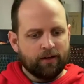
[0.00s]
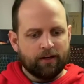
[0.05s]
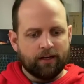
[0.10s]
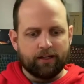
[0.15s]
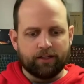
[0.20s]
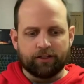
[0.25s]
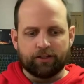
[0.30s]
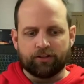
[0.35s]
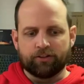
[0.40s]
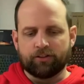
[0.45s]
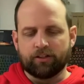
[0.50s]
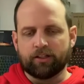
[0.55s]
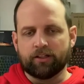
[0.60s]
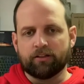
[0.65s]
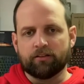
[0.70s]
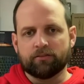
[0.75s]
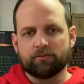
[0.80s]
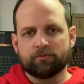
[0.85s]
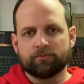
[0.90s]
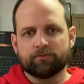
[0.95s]
and you're good to go.
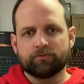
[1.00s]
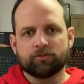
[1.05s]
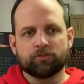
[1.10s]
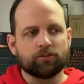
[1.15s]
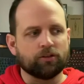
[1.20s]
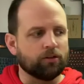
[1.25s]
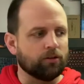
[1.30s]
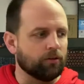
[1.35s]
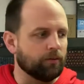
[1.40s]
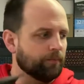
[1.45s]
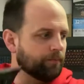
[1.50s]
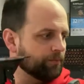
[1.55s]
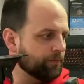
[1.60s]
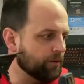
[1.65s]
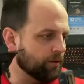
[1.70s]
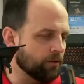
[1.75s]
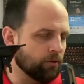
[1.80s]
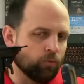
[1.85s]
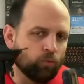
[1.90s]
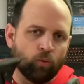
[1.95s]
So
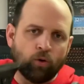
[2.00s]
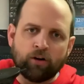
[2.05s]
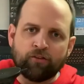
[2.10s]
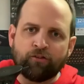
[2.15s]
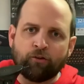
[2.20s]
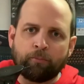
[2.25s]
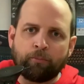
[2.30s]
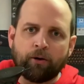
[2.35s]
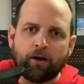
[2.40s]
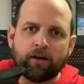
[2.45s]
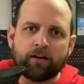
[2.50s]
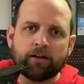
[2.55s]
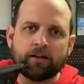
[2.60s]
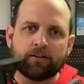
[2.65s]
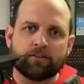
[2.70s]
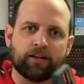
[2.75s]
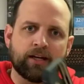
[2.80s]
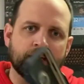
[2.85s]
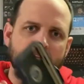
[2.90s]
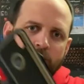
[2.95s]
wonderful product.
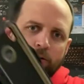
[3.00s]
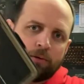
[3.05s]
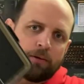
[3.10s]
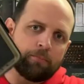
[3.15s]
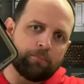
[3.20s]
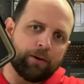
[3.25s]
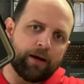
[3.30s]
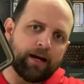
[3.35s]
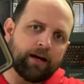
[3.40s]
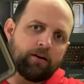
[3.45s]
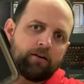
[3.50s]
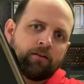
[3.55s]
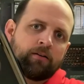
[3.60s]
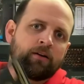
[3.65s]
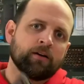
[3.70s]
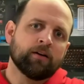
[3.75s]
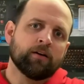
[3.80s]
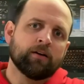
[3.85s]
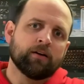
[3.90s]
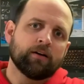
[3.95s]
Thank you, Mpow.
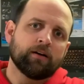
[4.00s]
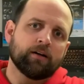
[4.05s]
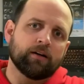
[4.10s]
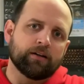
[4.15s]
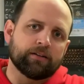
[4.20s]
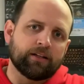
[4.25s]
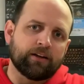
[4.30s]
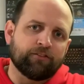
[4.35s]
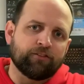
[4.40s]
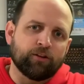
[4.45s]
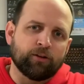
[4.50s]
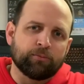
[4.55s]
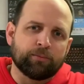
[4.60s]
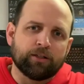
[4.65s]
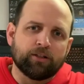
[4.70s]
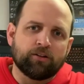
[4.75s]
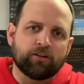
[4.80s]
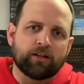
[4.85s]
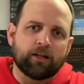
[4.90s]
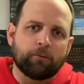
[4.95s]
Definitely be
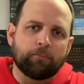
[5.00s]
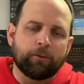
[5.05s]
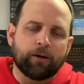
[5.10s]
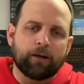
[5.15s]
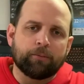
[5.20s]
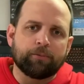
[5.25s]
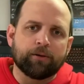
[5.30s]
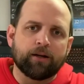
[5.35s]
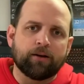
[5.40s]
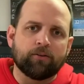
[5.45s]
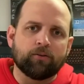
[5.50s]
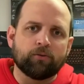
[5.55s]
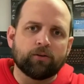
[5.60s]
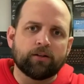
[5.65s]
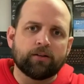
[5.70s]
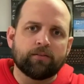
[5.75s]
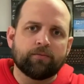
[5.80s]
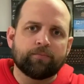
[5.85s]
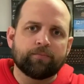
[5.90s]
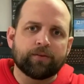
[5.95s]
looking to pick up another
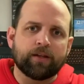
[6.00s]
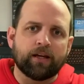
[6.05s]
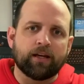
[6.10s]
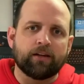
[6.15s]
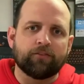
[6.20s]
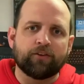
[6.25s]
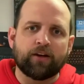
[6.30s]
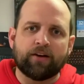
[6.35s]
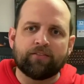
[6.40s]
one. And if you